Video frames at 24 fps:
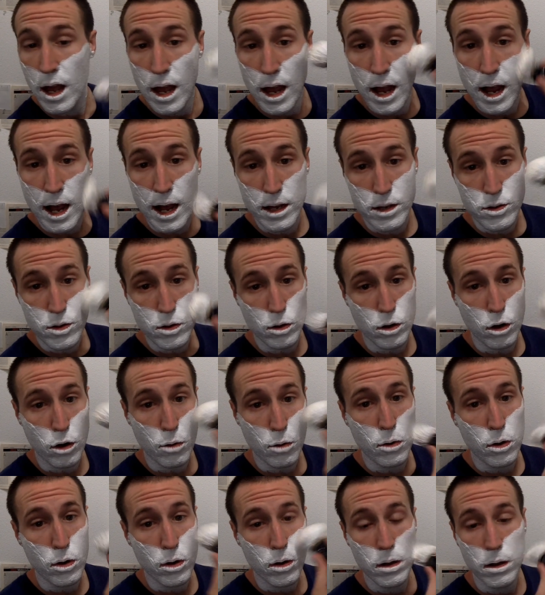as
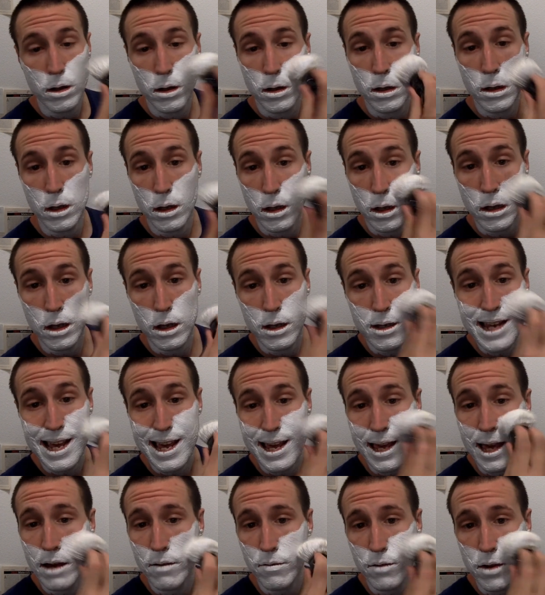normal,
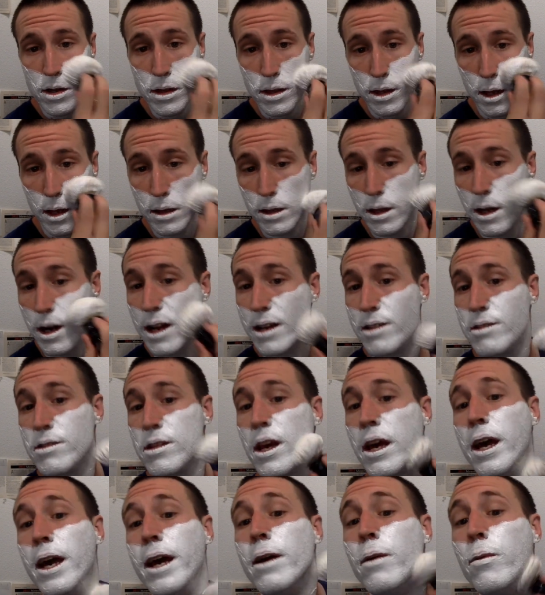take everything that I
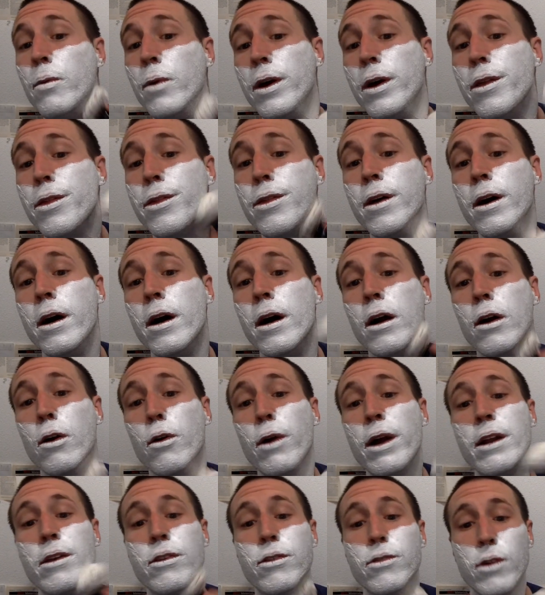say with a
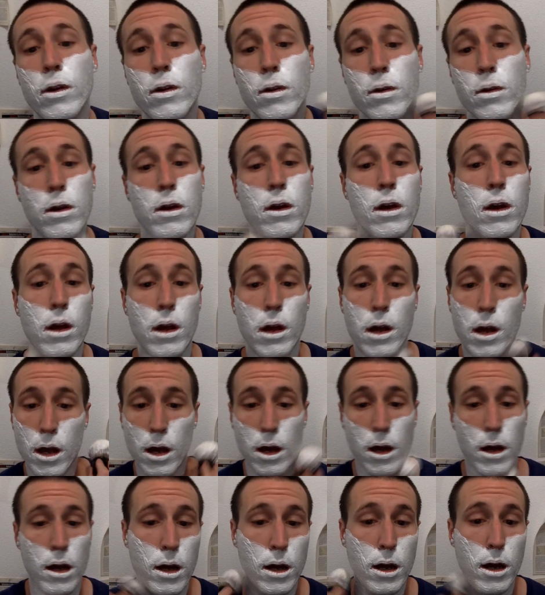grain of salt,
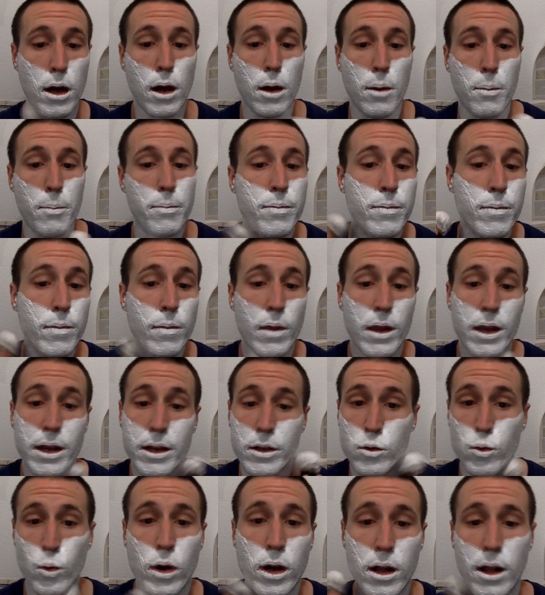
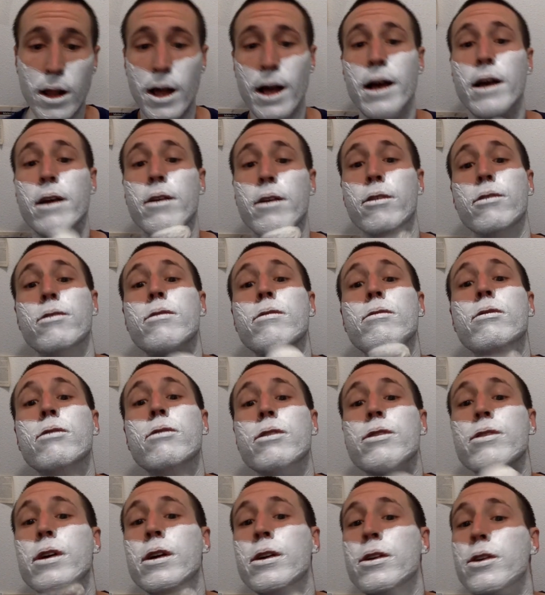as well as
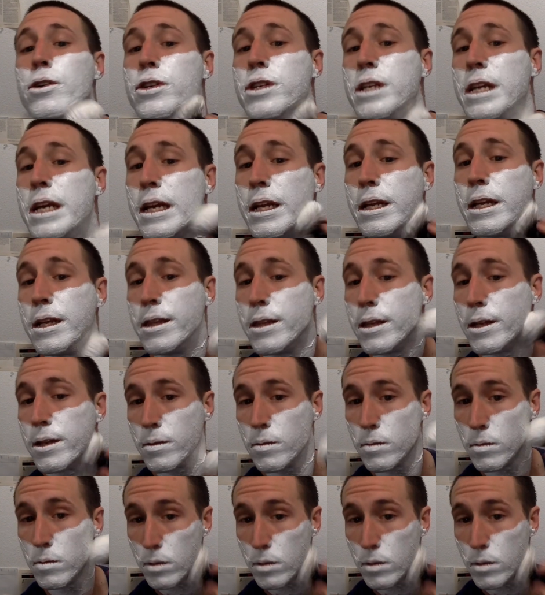just understanding that,